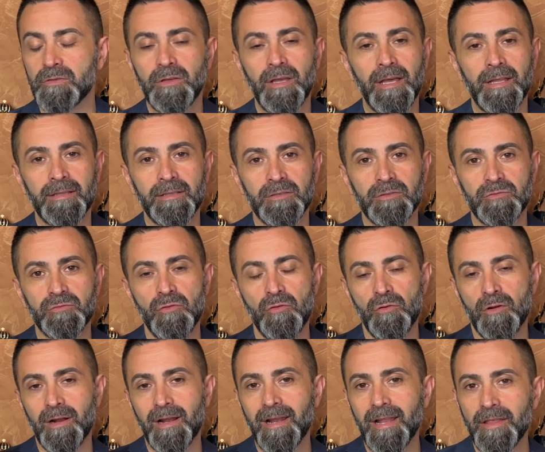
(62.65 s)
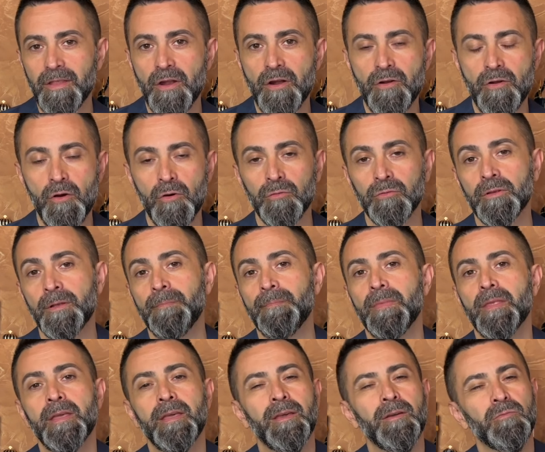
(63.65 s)
You got a strong leather note,
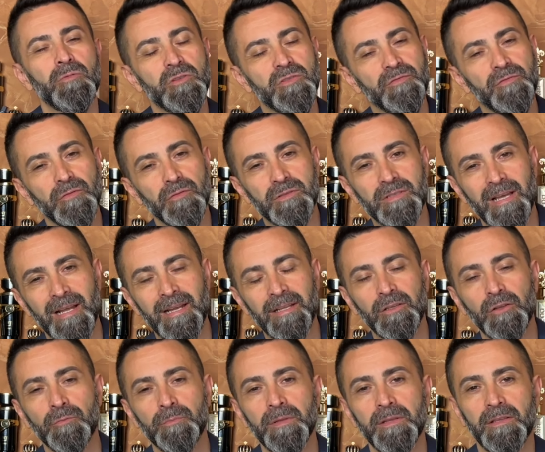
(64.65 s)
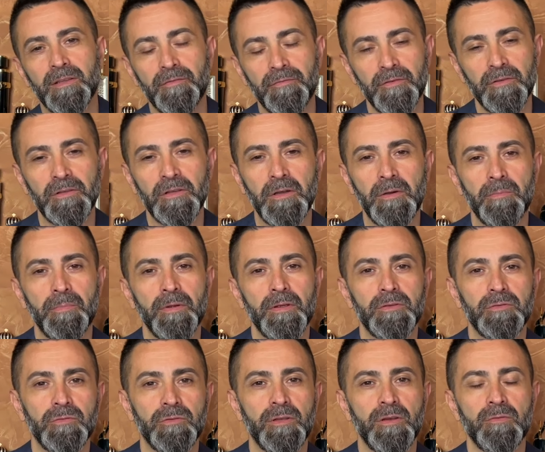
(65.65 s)
which feels a little bit different
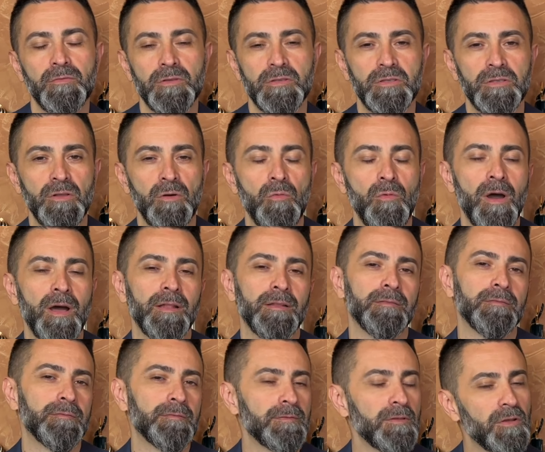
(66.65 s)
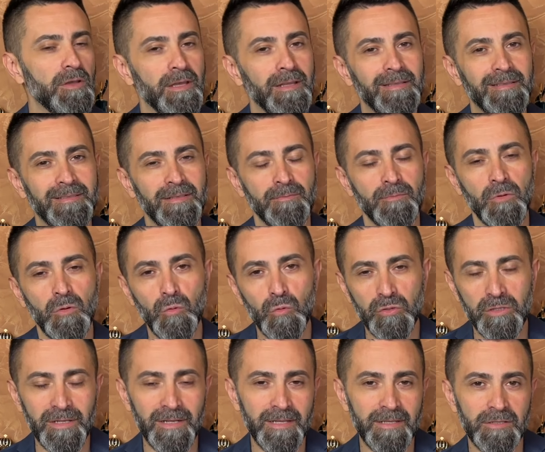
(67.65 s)
compared to the original one. You get some
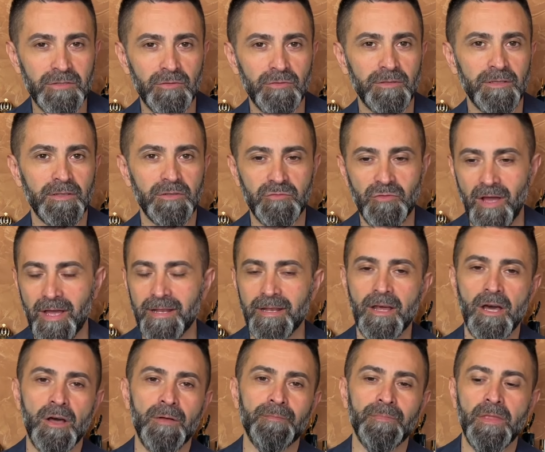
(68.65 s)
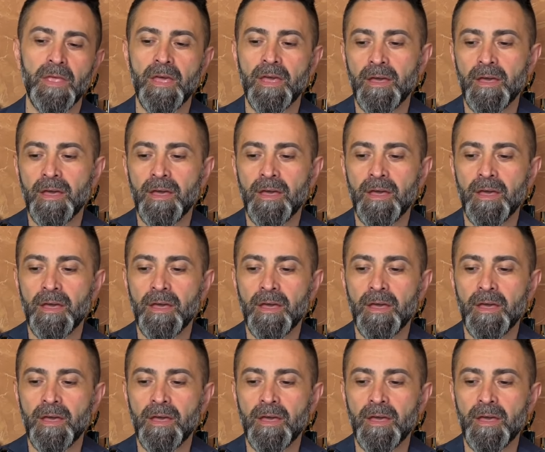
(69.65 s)
woodiness on the dry down.